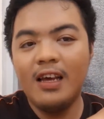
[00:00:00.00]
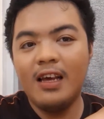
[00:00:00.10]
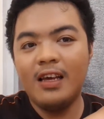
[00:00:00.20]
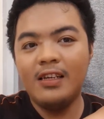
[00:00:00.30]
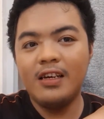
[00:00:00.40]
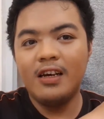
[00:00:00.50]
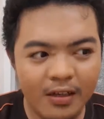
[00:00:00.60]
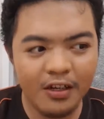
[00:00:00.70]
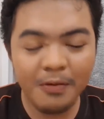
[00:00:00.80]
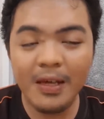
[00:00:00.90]
and
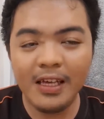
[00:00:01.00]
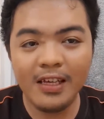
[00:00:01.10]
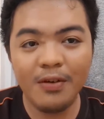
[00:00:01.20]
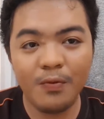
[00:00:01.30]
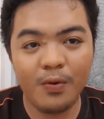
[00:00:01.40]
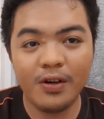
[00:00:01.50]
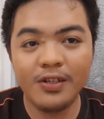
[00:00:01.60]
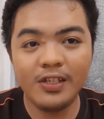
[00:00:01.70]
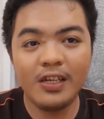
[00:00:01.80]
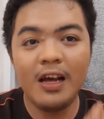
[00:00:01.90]
you're making it
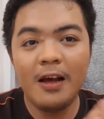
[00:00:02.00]
worse